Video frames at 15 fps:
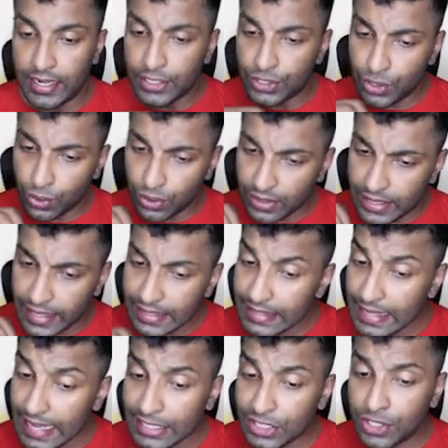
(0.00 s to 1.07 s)
So
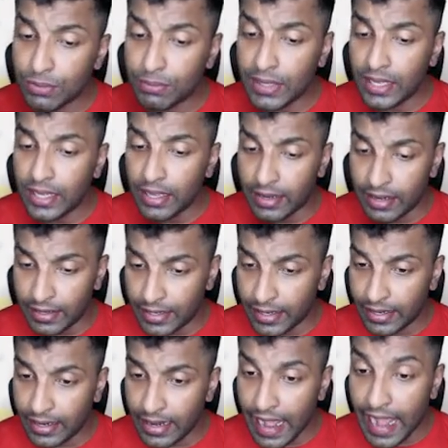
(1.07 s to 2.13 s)
things has to be
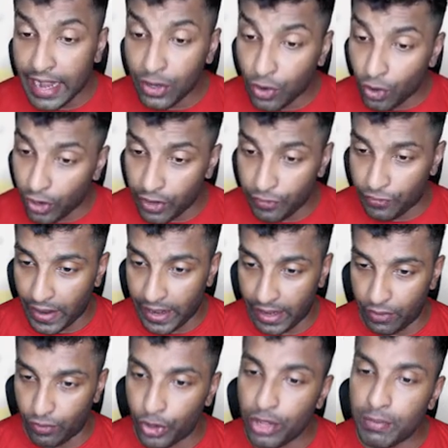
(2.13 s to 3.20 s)
written and
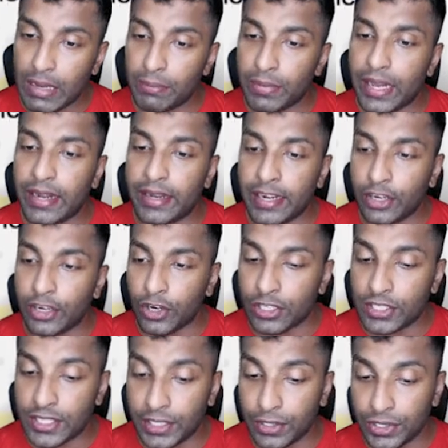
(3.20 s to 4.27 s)
codified. What do you mean by written
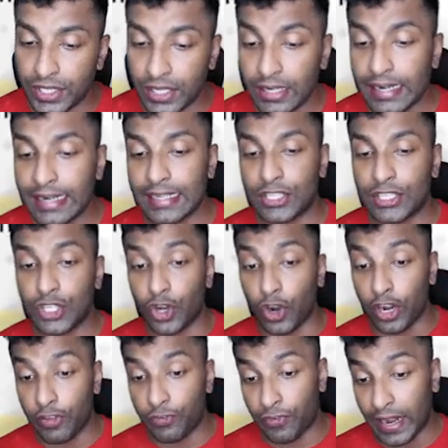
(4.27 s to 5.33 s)
constitution? It is
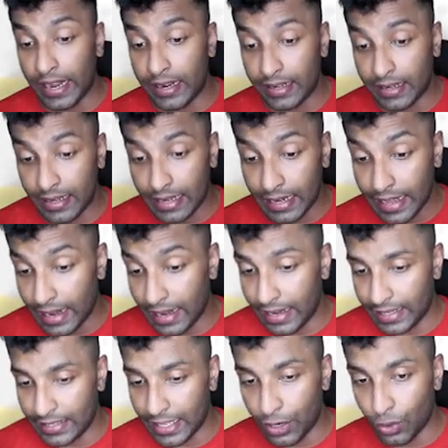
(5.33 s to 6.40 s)
codified
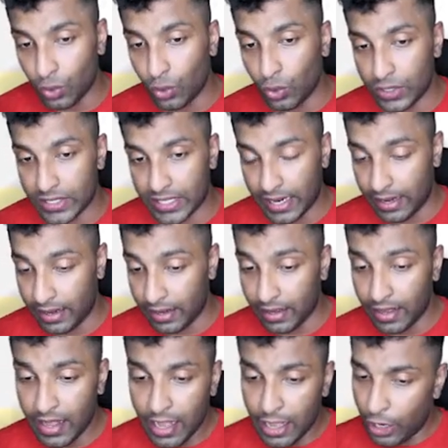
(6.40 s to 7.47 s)
clearly, the rules and
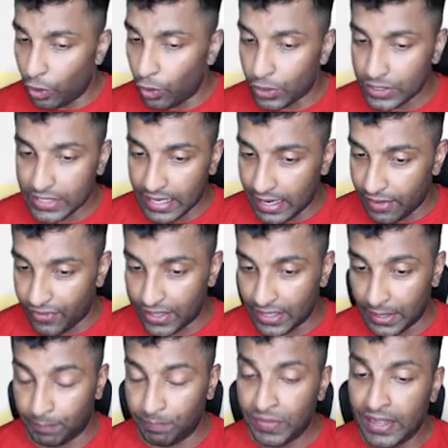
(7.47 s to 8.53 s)
laws and
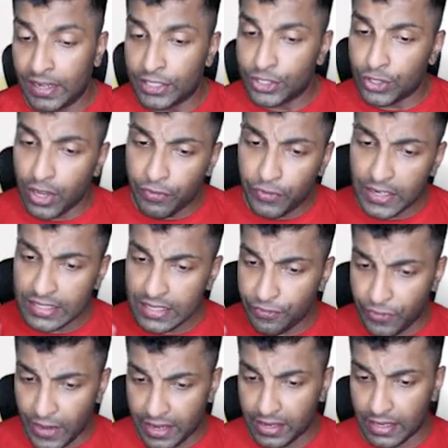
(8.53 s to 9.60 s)
everything. So if it is a
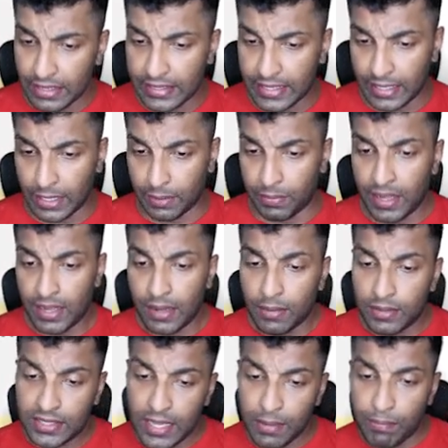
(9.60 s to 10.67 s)
federal setup,
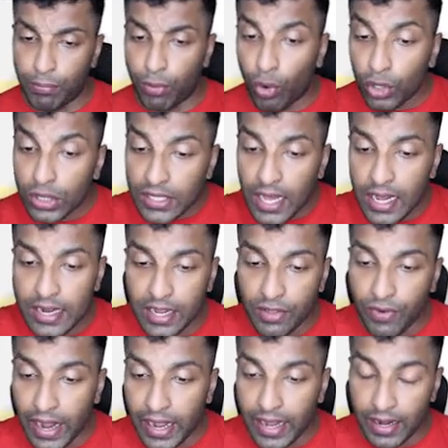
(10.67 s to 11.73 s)
see, both are
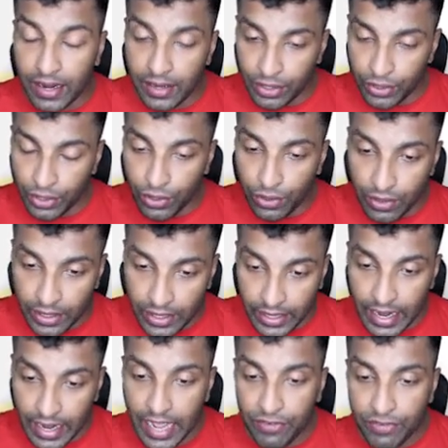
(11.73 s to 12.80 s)

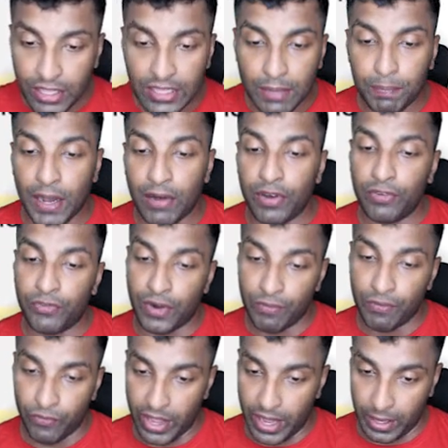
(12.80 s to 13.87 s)
deriving the power
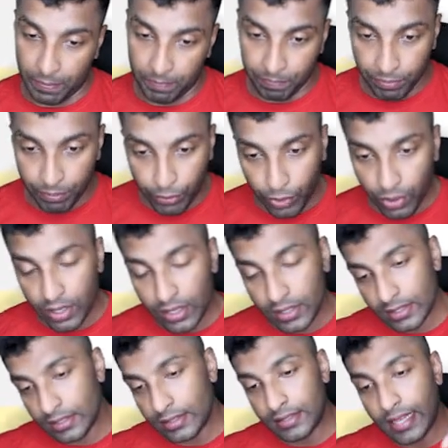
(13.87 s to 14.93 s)
from where?
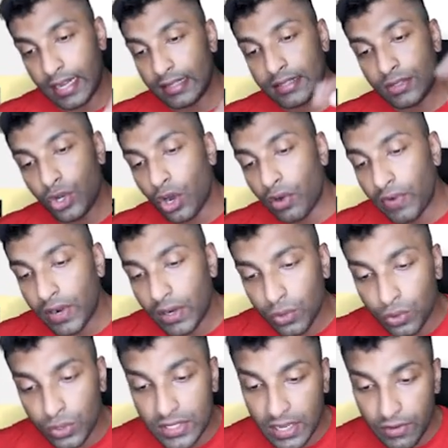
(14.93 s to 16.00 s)
There is no one
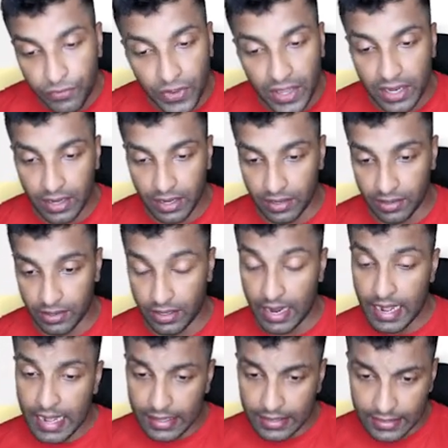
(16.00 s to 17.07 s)
who is inferior here.
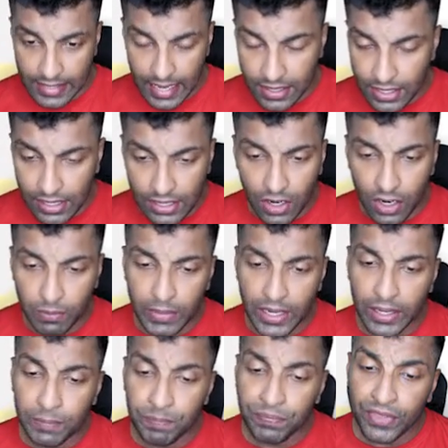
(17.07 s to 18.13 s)
The central
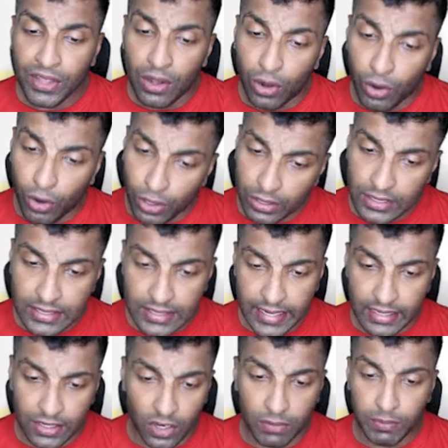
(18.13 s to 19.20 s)
government or the
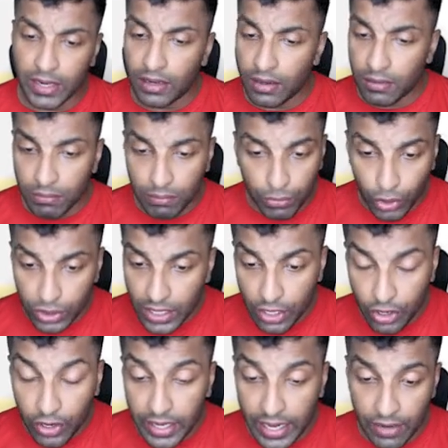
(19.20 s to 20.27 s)
state government, both are
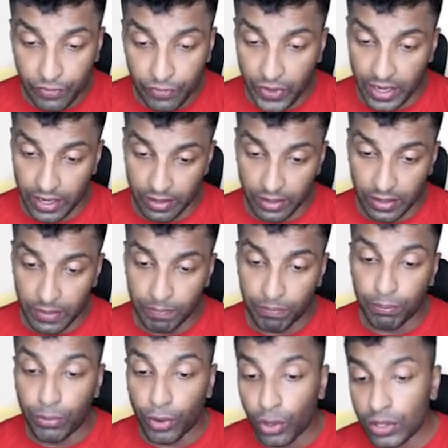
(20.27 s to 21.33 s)
not inferior,
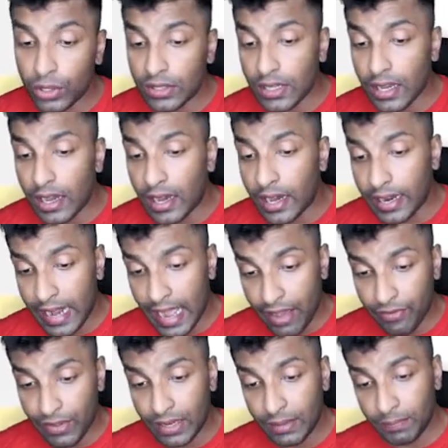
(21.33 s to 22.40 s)
both are
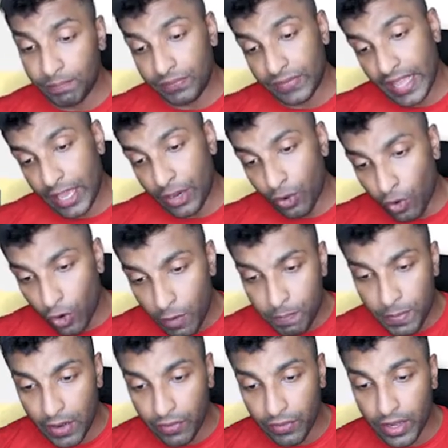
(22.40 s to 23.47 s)
having their
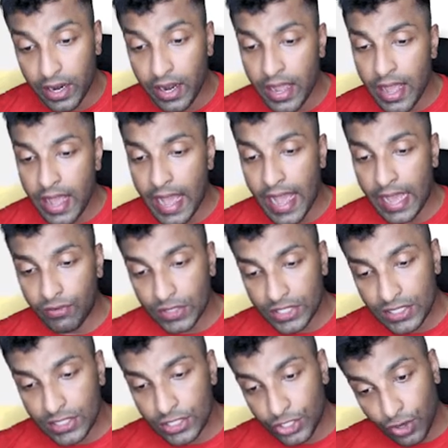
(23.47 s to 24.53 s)
own power, and
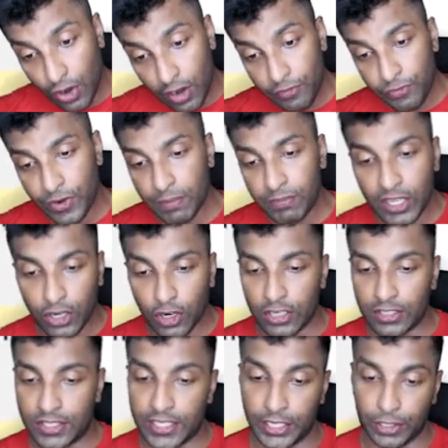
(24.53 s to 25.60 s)
which is drawn from the
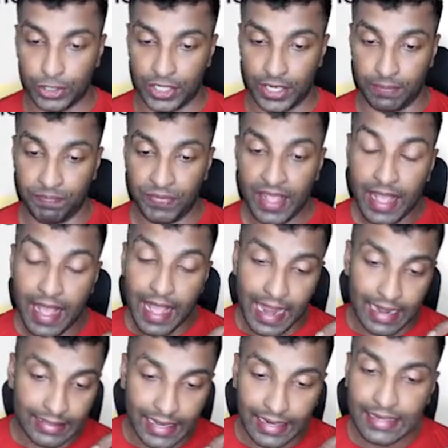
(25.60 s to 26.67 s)
constitution,
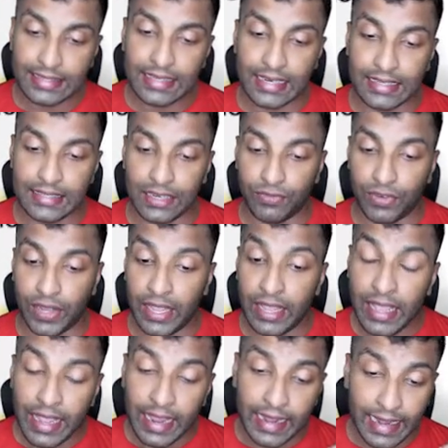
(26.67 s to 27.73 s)
and that is the reason why
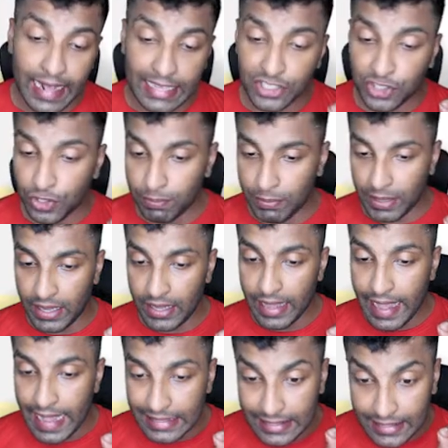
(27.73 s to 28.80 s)
it has to
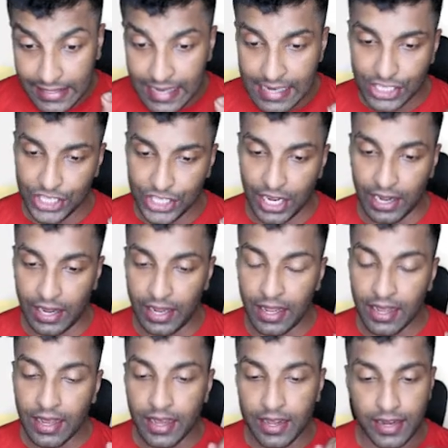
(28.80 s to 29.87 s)
be
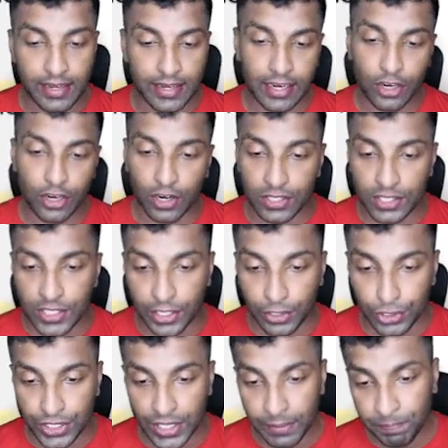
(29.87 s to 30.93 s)
essentially written
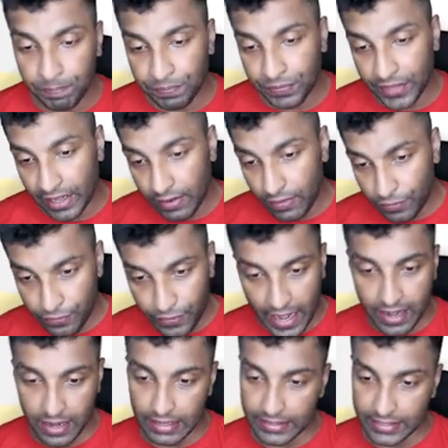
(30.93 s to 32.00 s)
constitution in
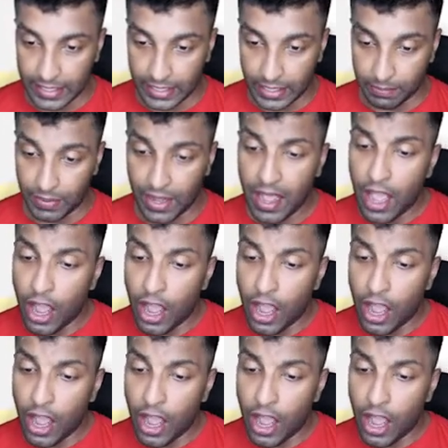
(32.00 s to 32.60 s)
federal setup.